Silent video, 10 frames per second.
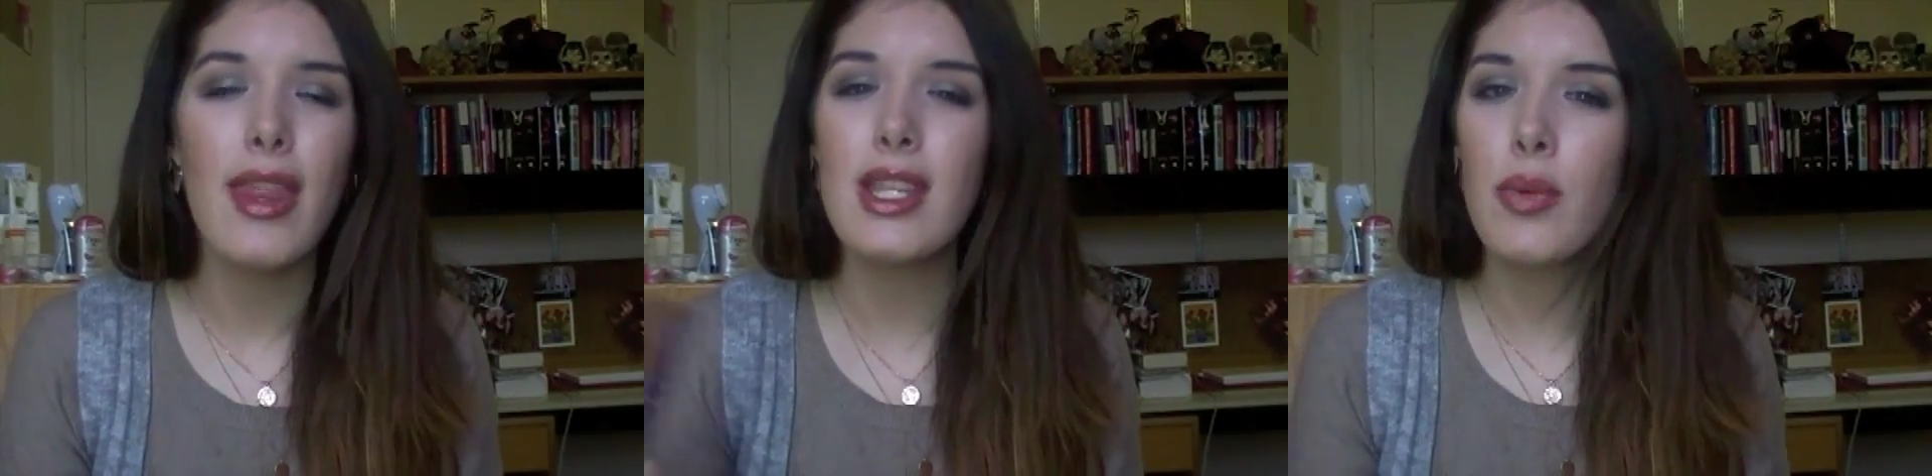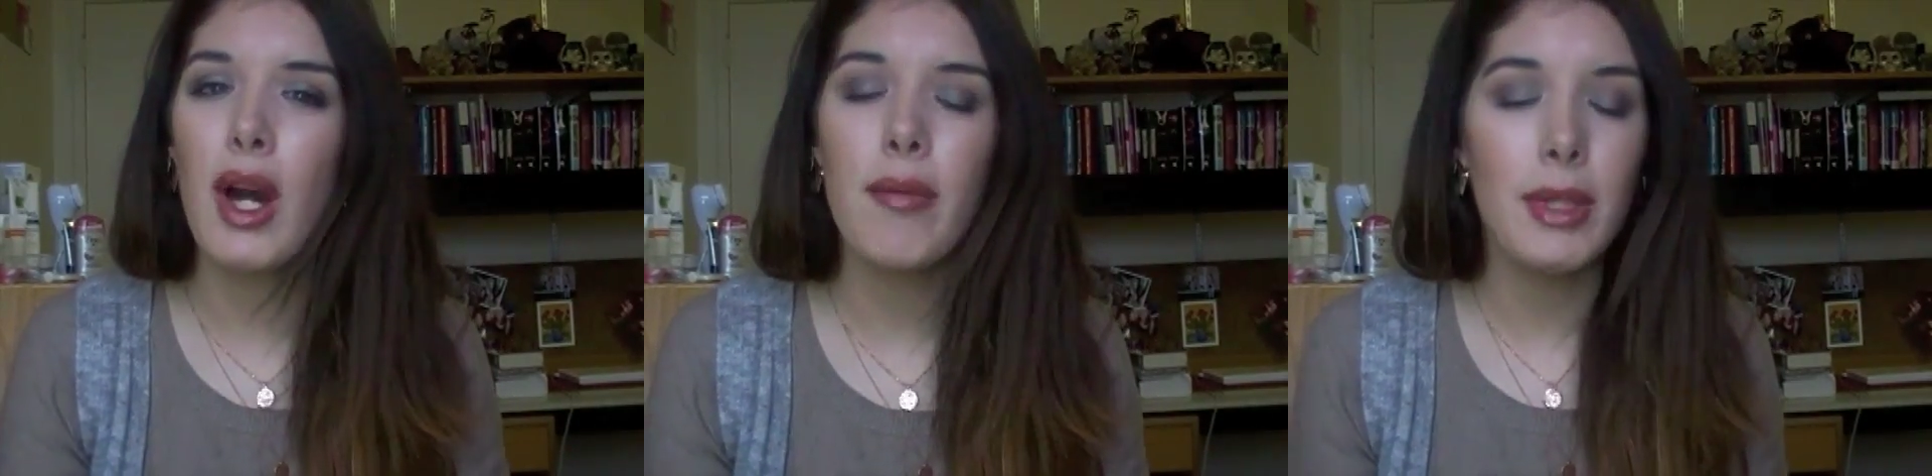
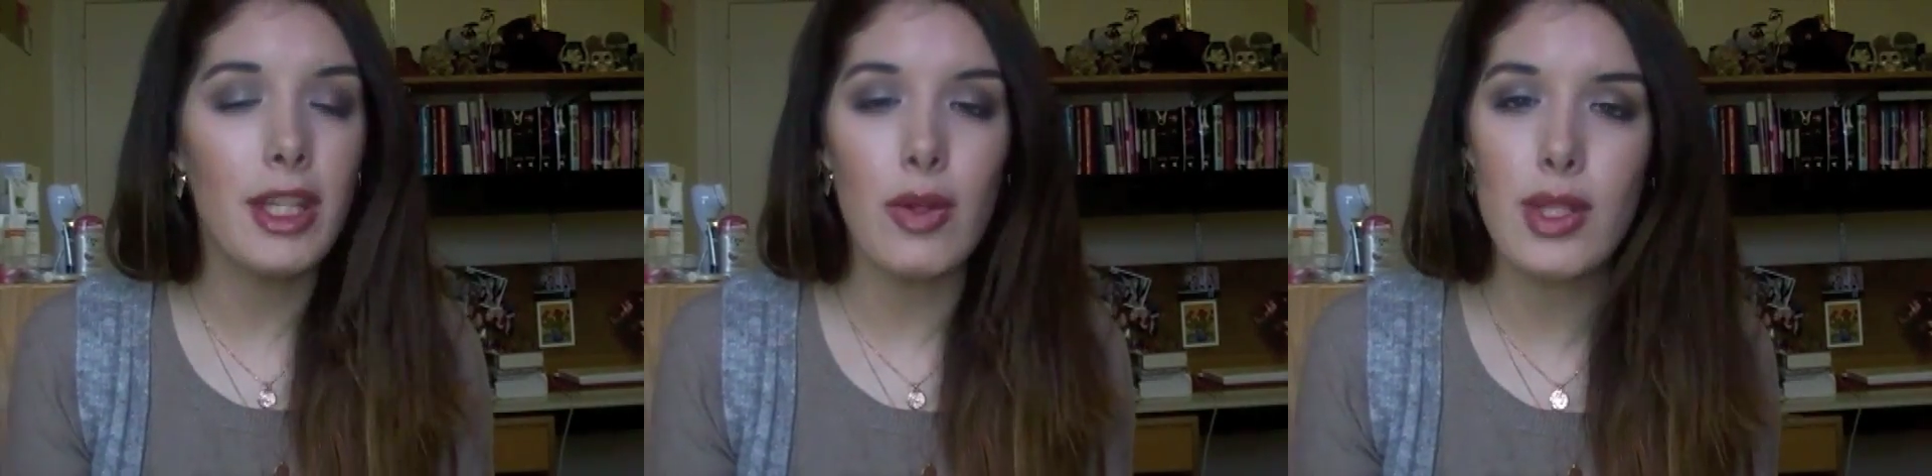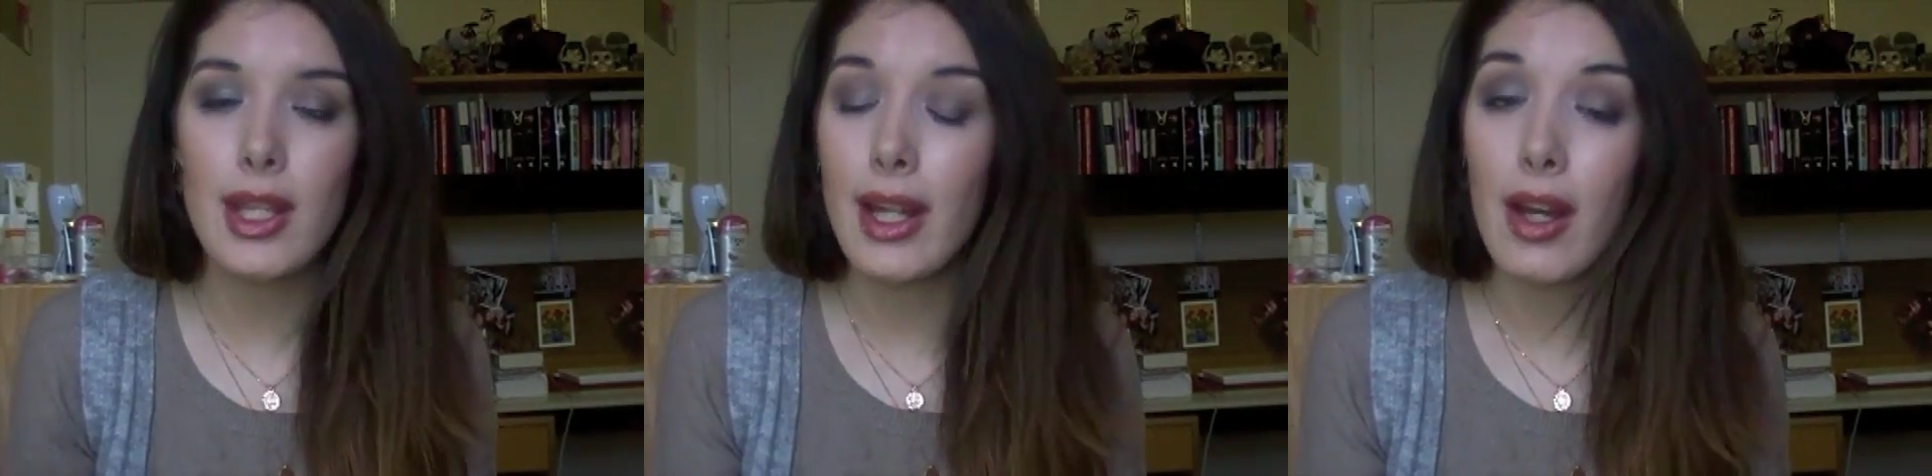That's why I've been
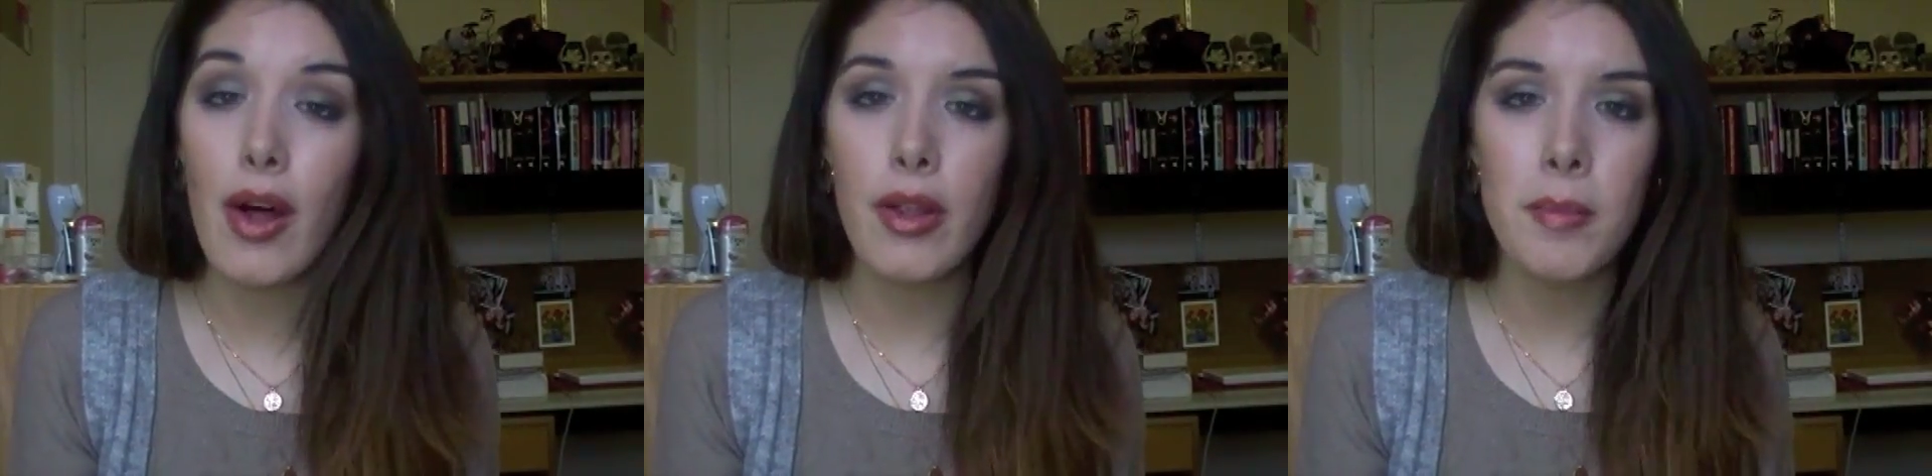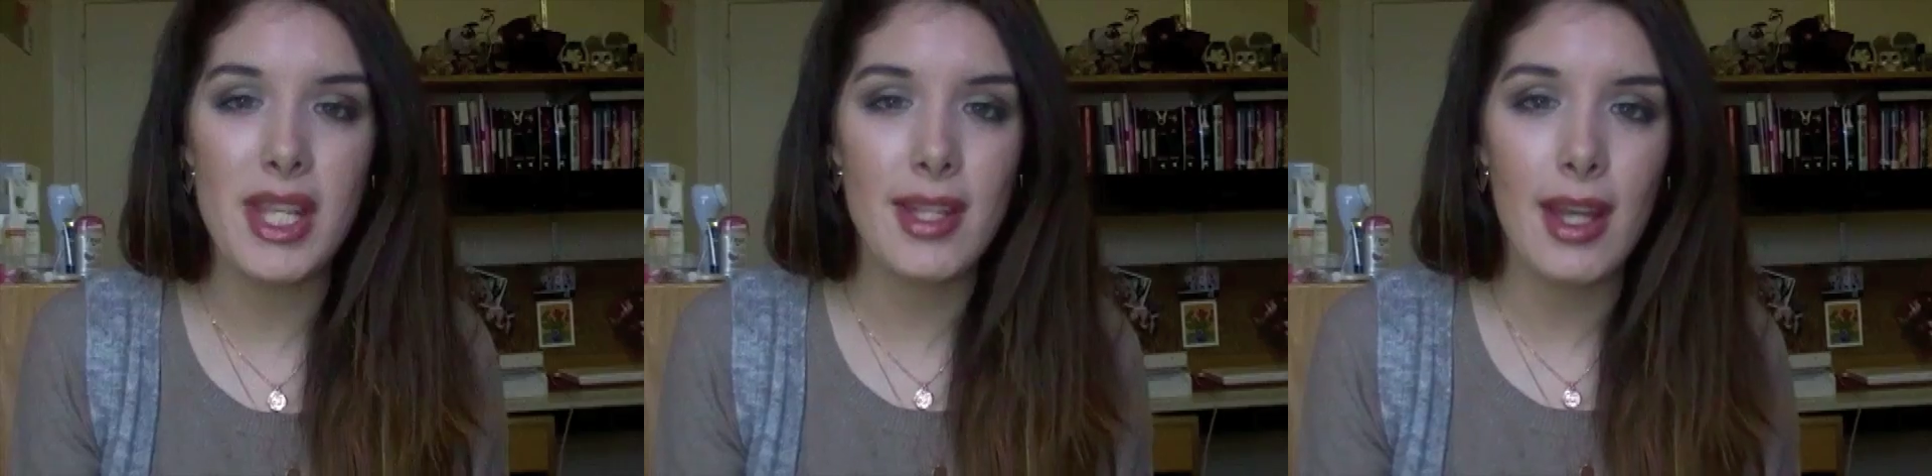using like
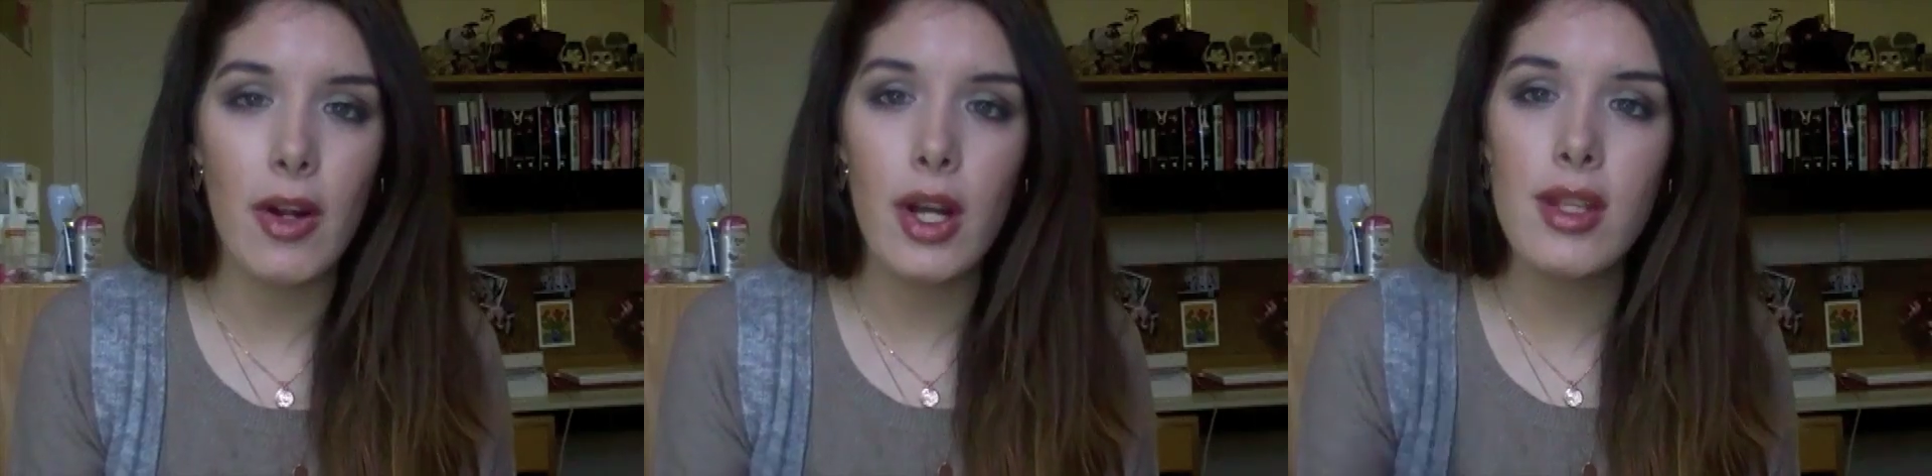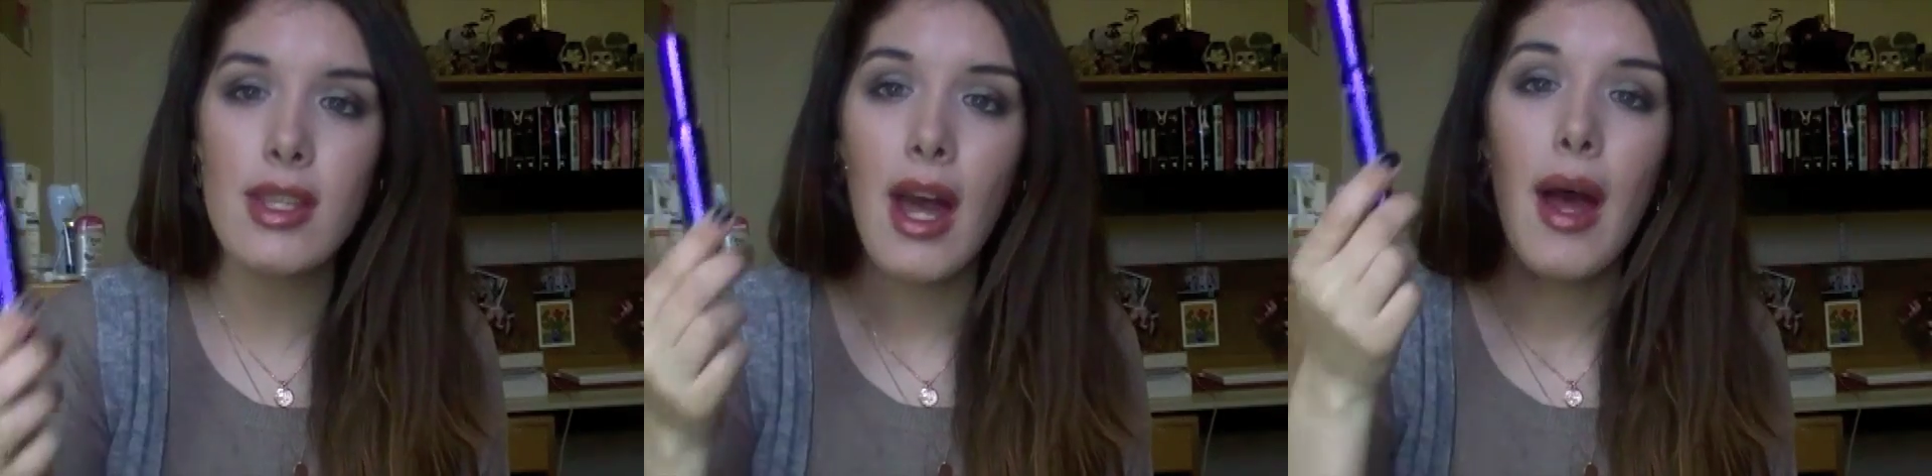other
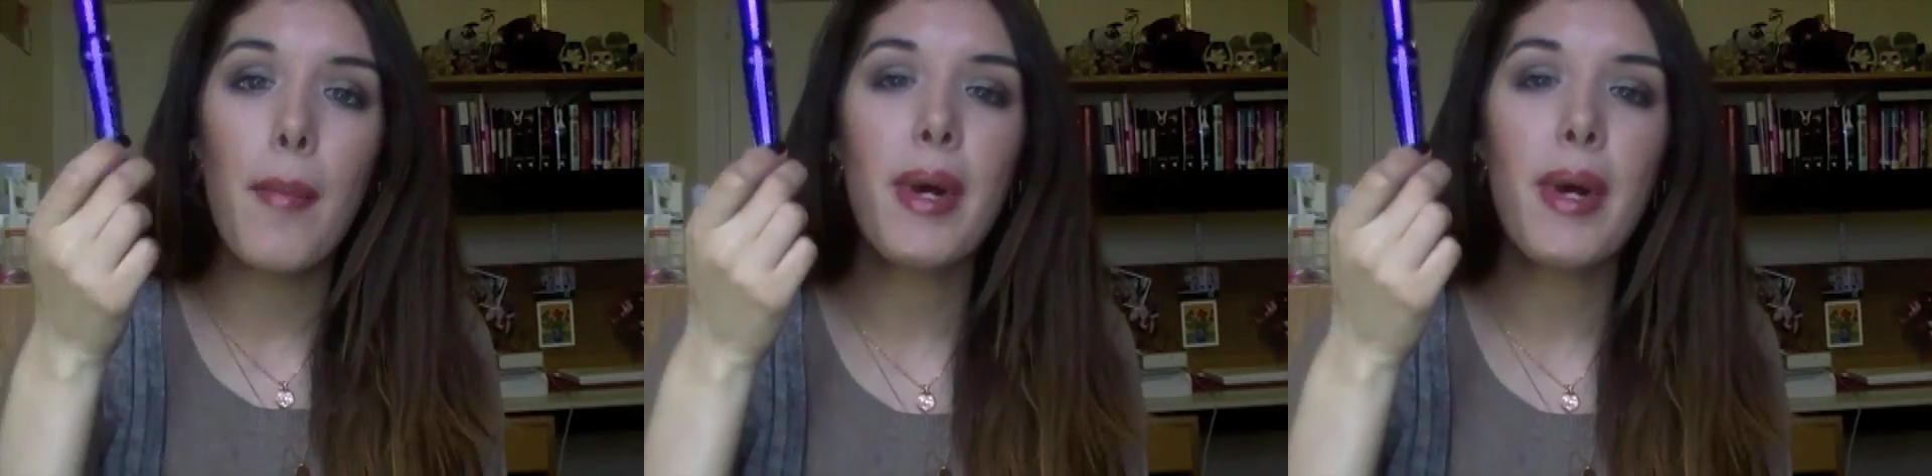mascaras,